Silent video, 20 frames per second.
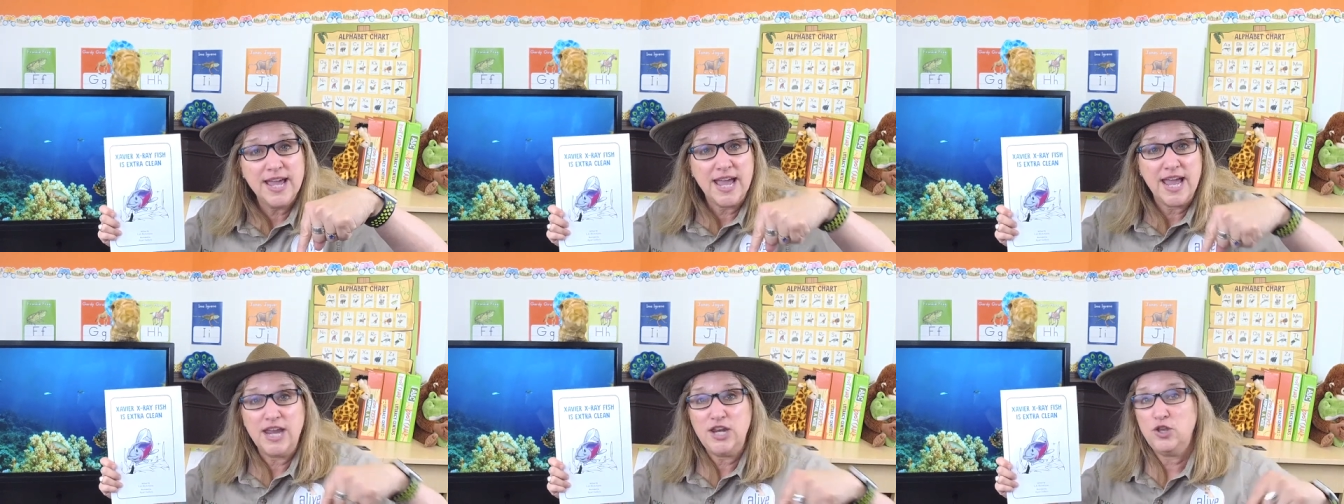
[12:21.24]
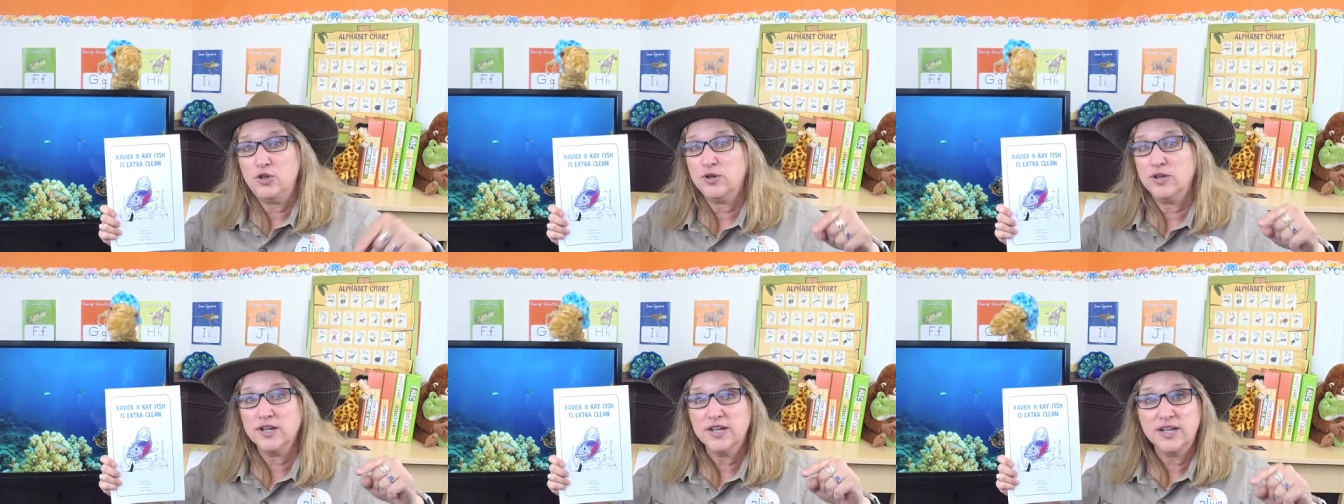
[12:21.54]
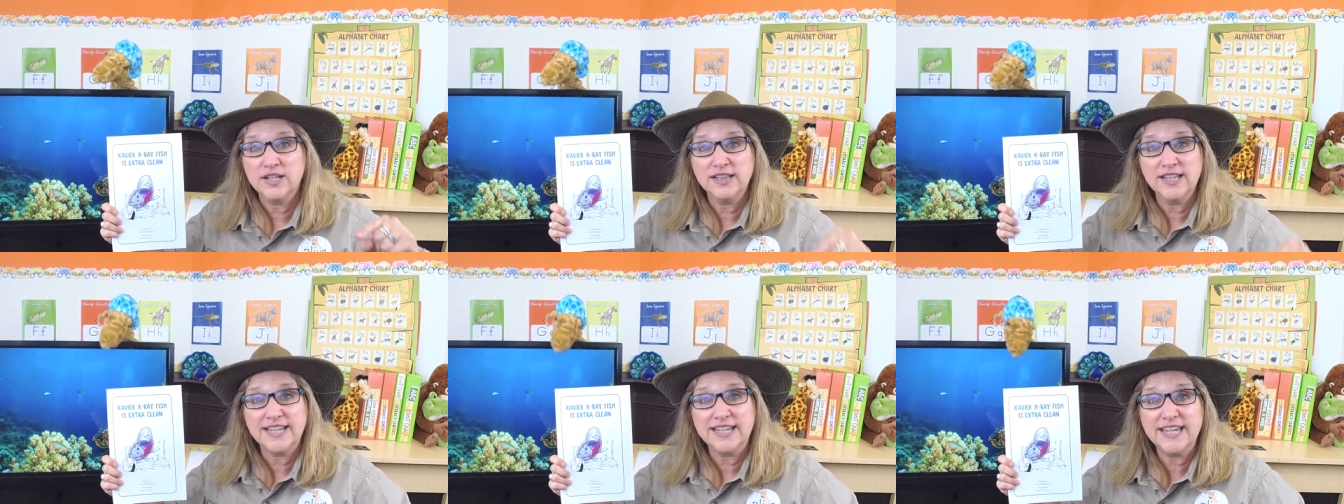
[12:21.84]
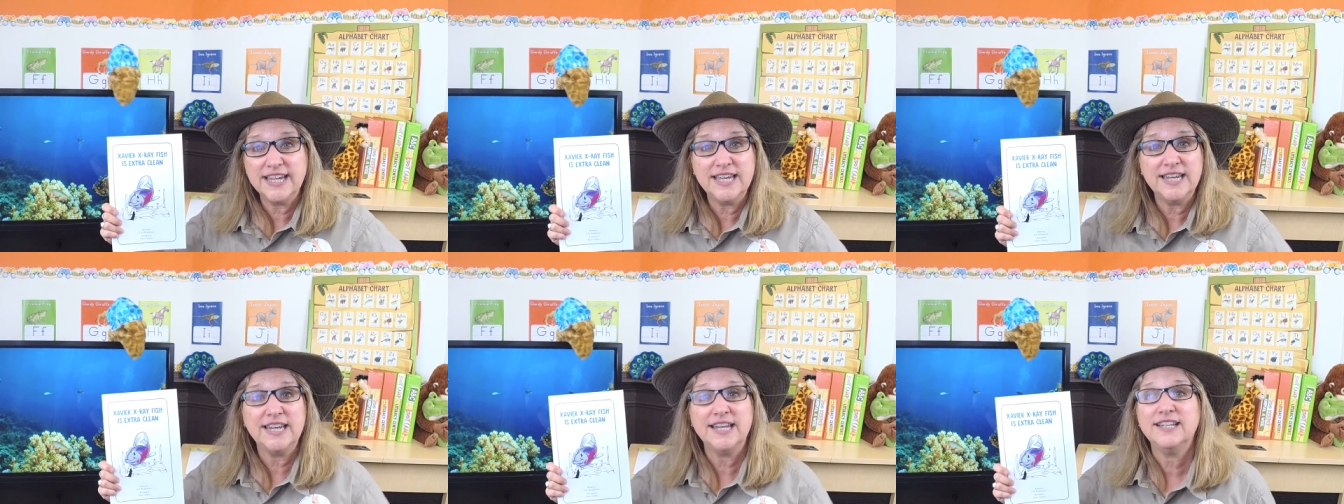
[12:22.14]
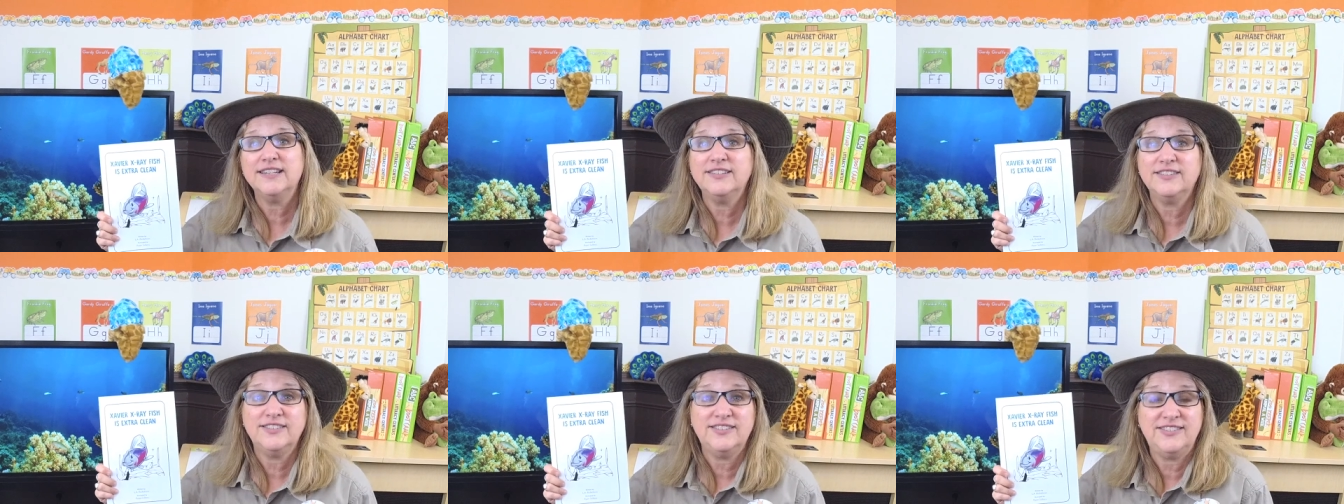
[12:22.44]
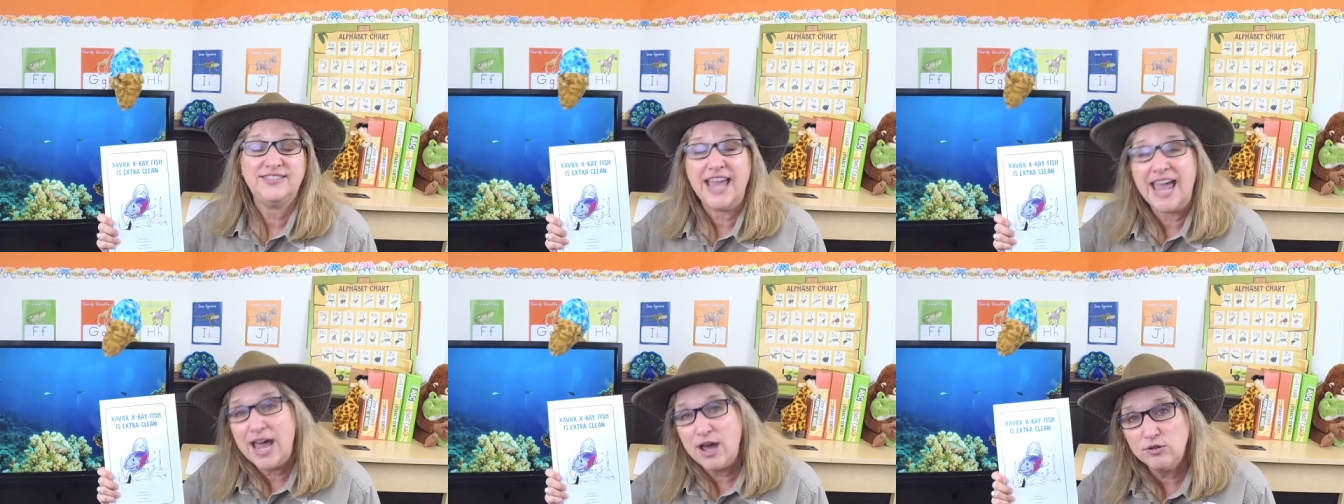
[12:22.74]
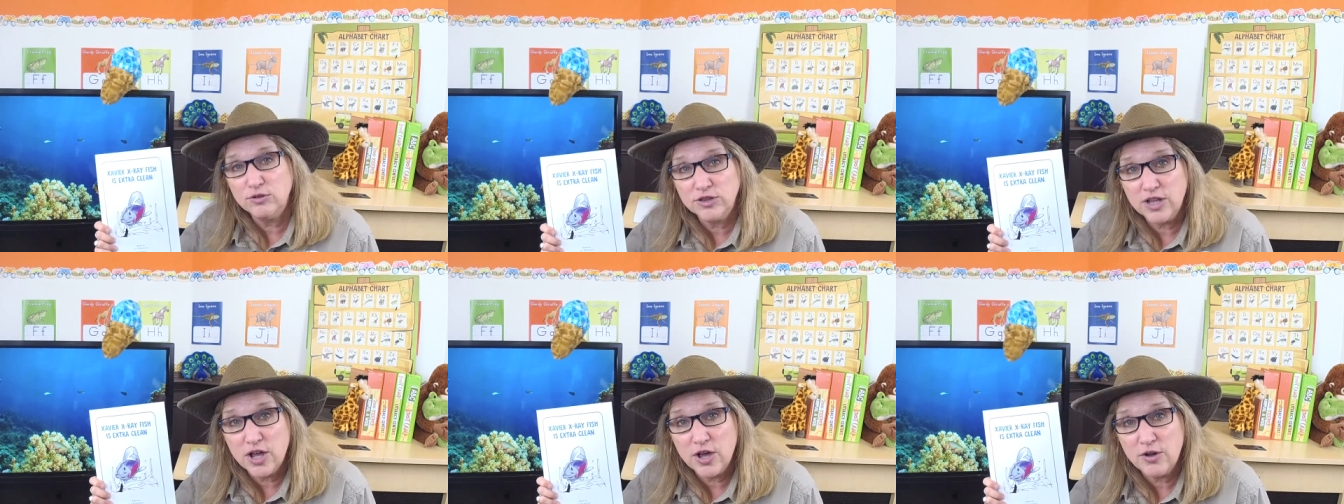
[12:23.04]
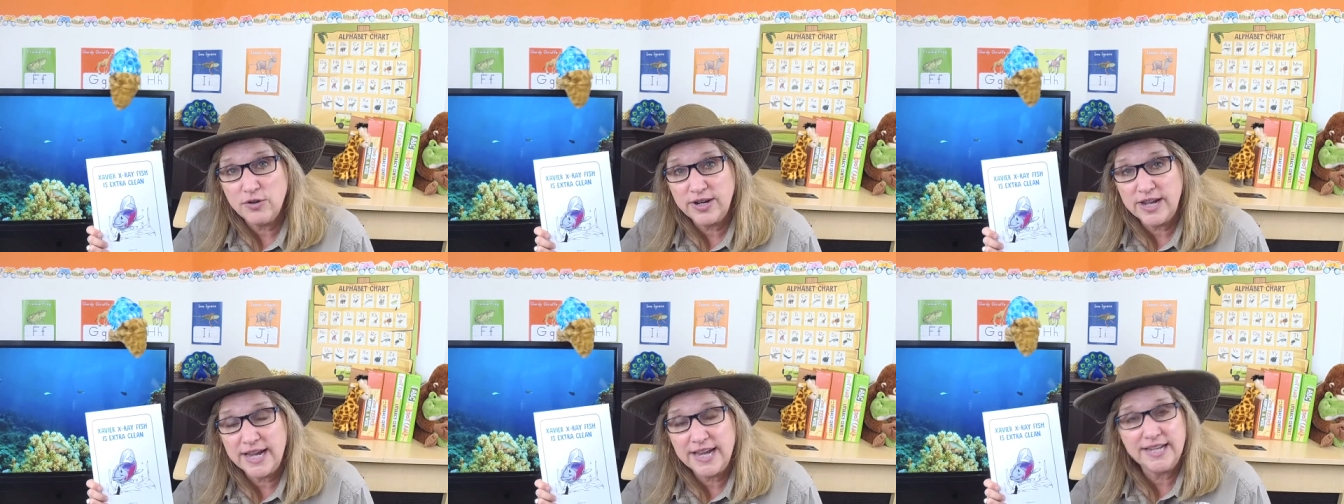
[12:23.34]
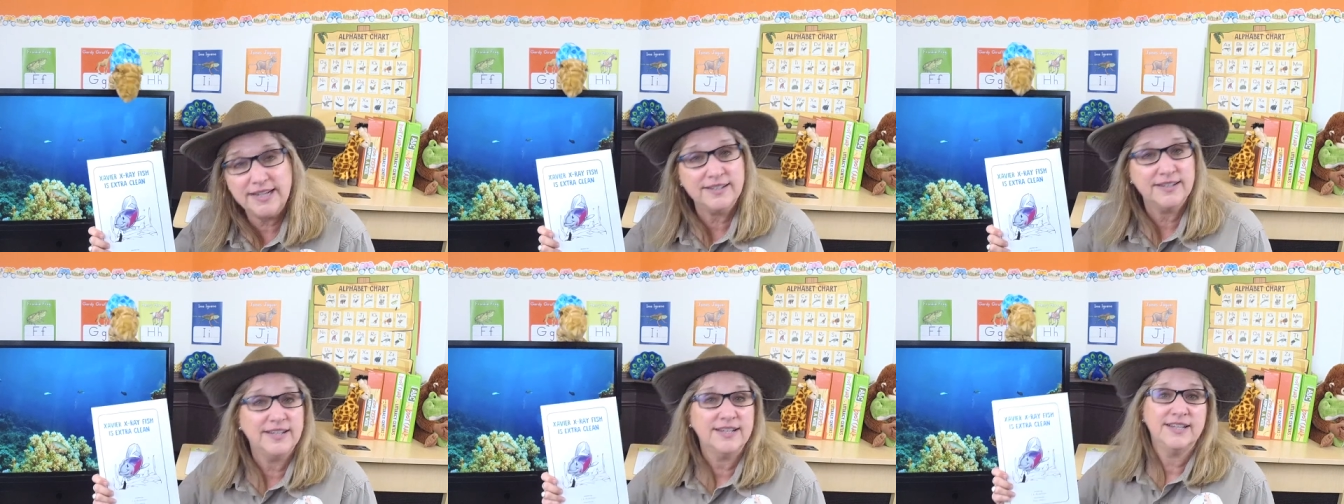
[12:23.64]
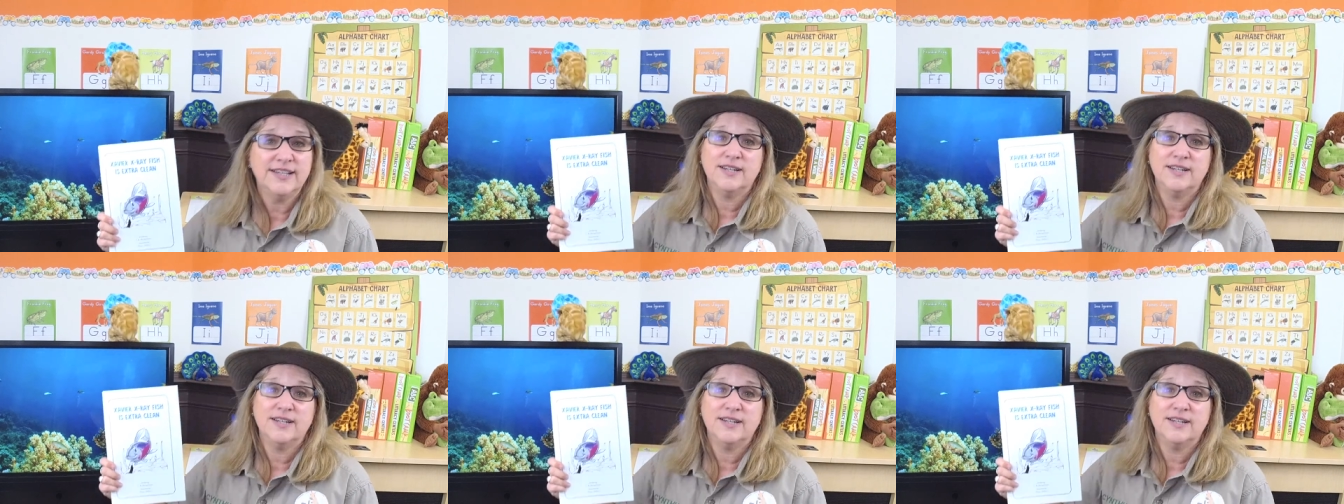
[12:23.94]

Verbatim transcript: and you can click it, download it,